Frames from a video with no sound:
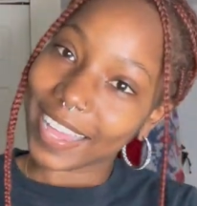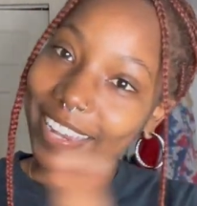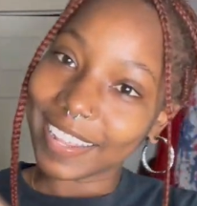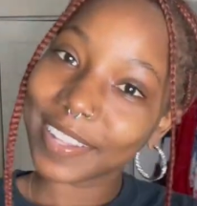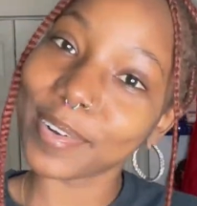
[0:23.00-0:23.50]

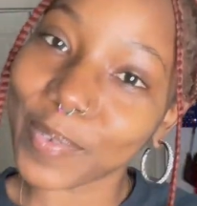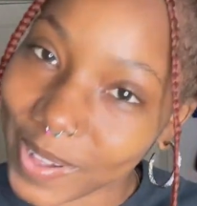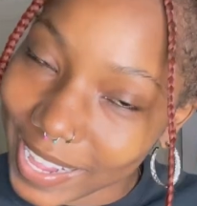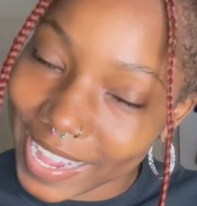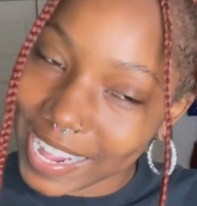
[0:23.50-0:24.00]
another
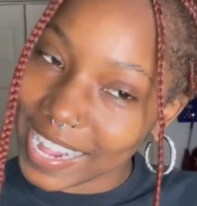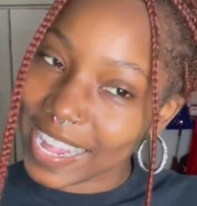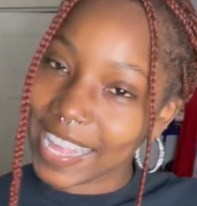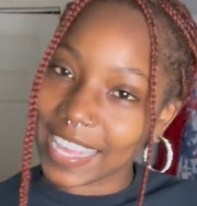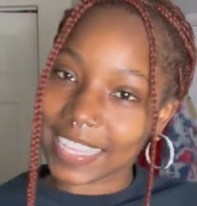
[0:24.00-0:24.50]
one.
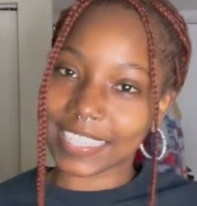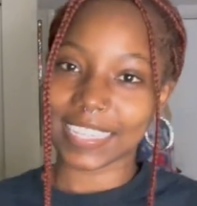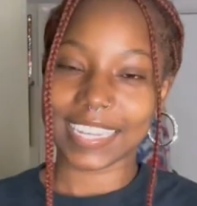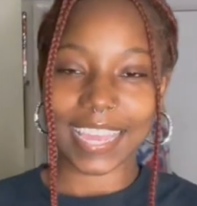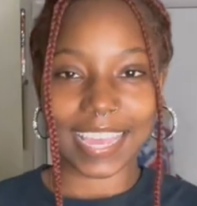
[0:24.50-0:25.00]
And
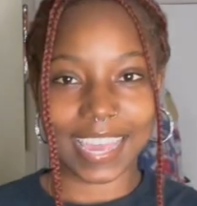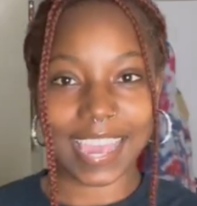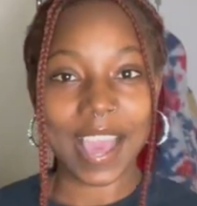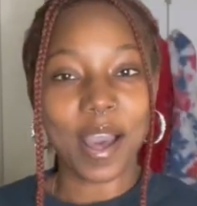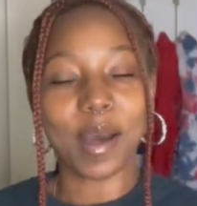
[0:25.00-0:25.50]

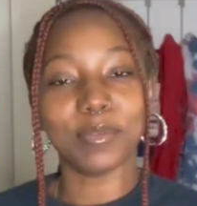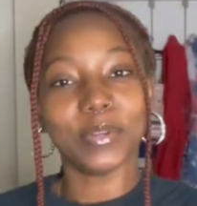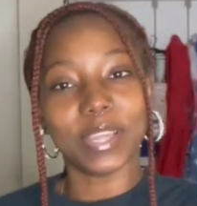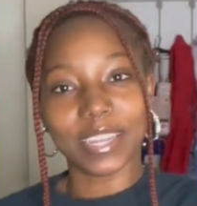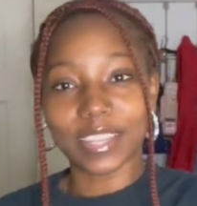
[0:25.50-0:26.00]
today I'm
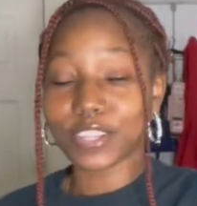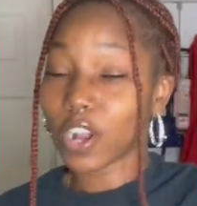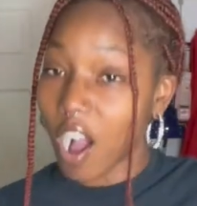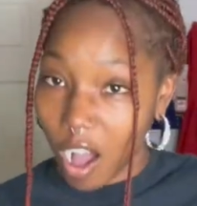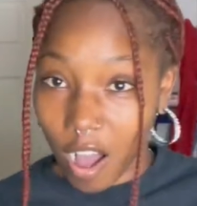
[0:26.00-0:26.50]
doing another
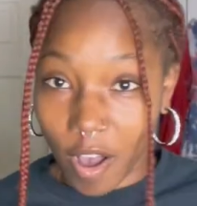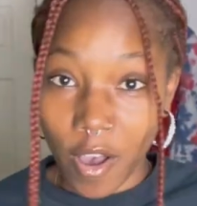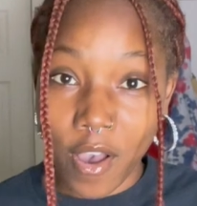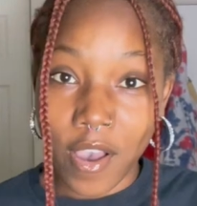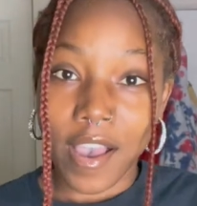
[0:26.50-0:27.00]

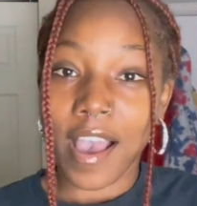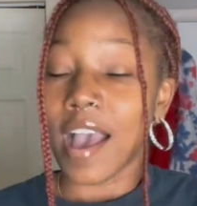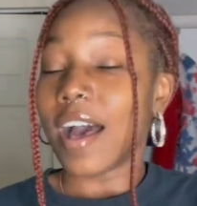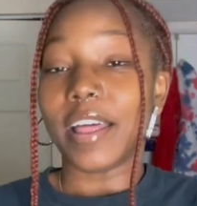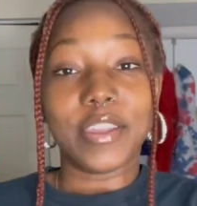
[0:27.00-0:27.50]
haul,
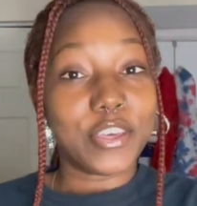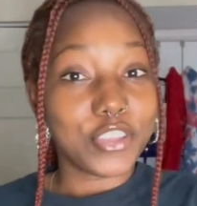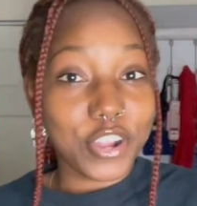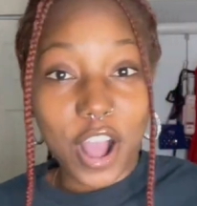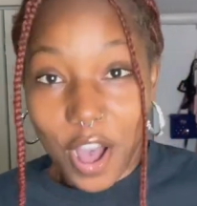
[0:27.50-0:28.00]

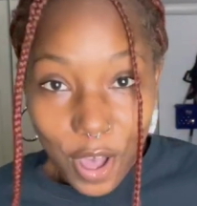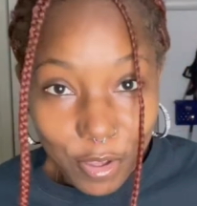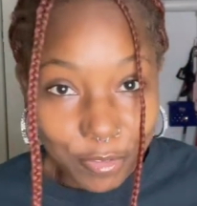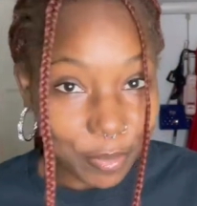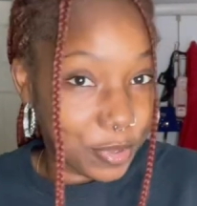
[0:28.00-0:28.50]
another haul
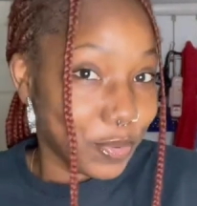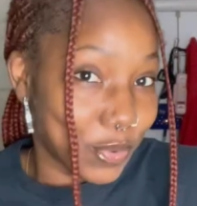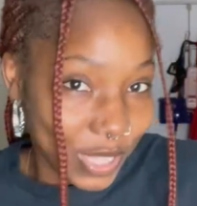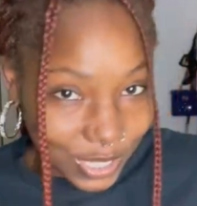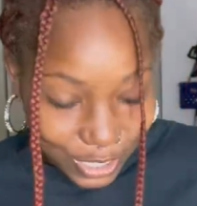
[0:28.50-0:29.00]
from the
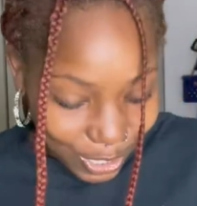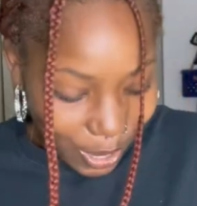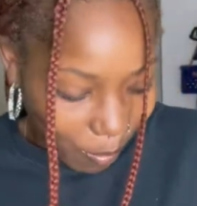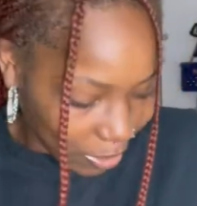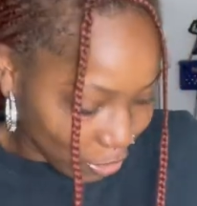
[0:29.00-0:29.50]
Windsor.
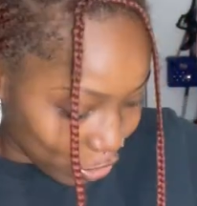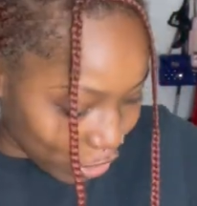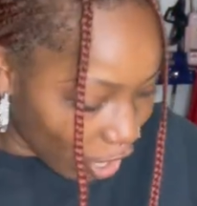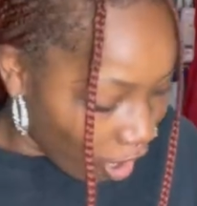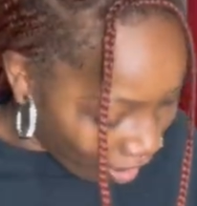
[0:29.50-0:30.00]
I'm about to show
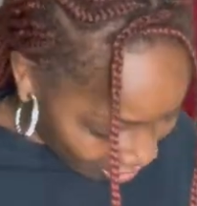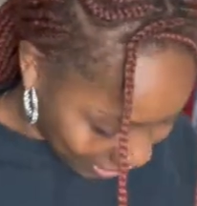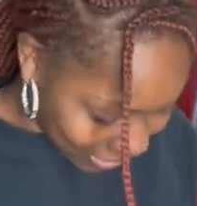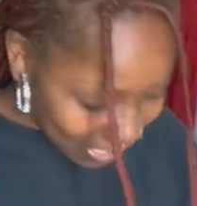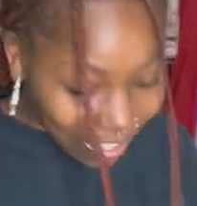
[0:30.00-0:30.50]
y'all all
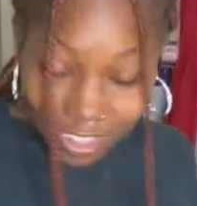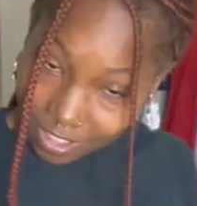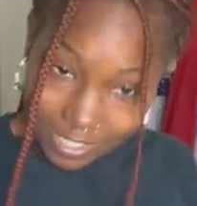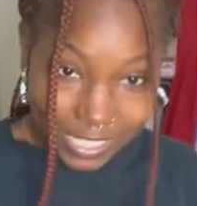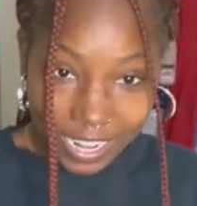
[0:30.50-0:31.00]
these
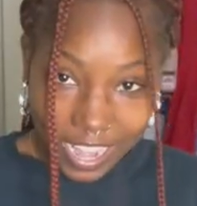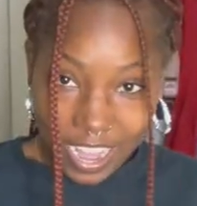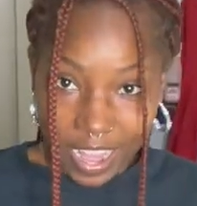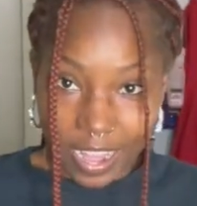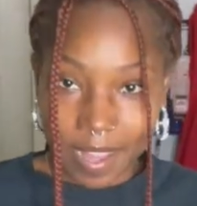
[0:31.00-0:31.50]
clothes that I
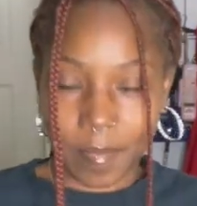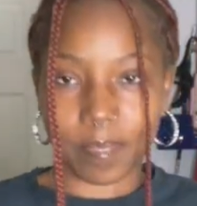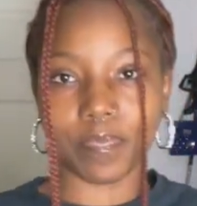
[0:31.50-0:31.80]
got